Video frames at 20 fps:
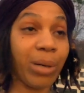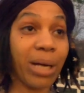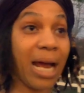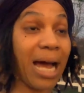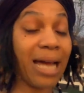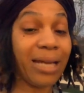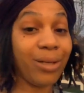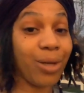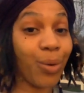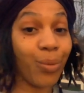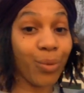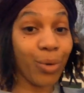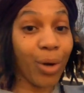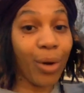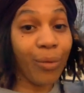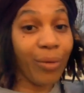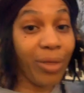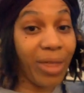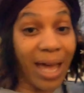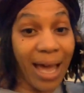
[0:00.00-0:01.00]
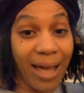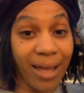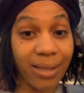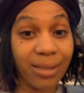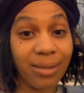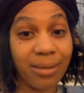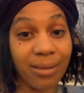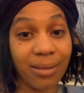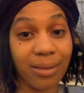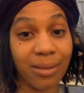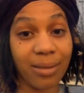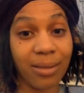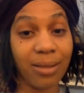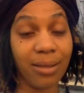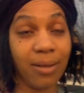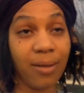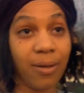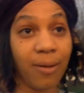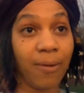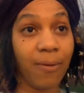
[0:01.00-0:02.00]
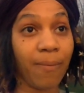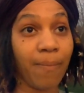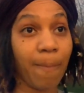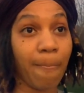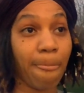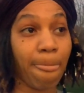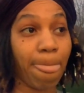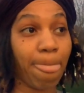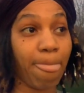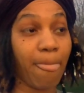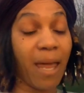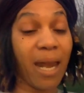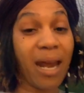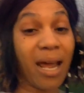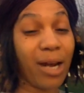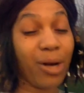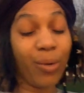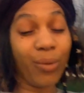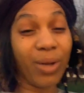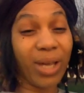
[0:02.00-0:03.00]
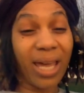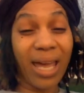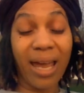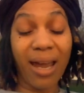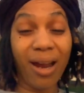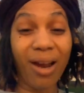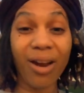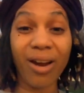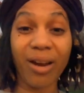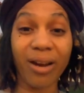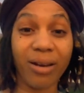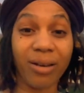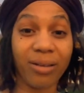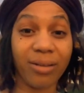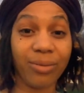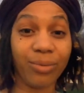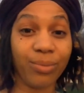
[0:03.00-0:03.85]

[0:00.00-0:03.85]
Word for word: but I don't know that. And I don't care.